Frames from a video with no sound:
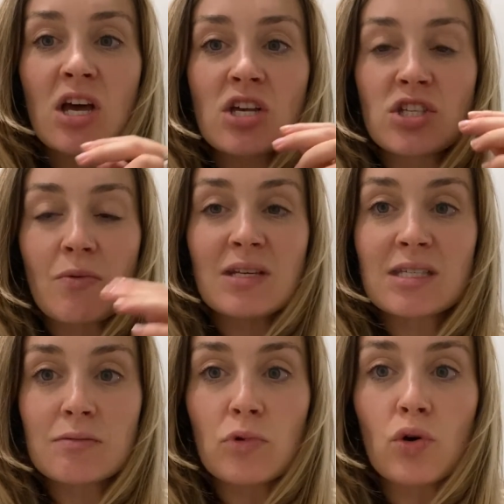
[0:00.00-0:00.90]
so it's
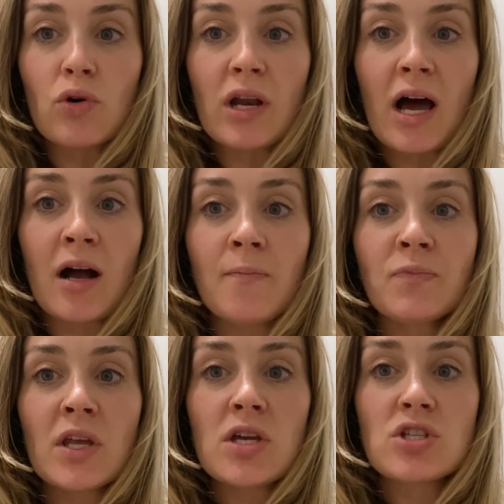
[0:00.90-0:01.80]
smaller,
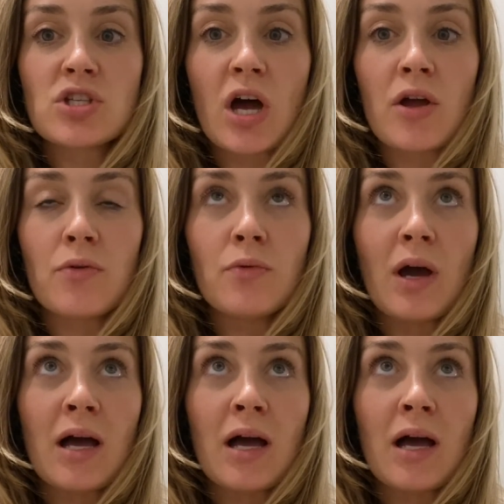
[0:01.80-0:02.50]
so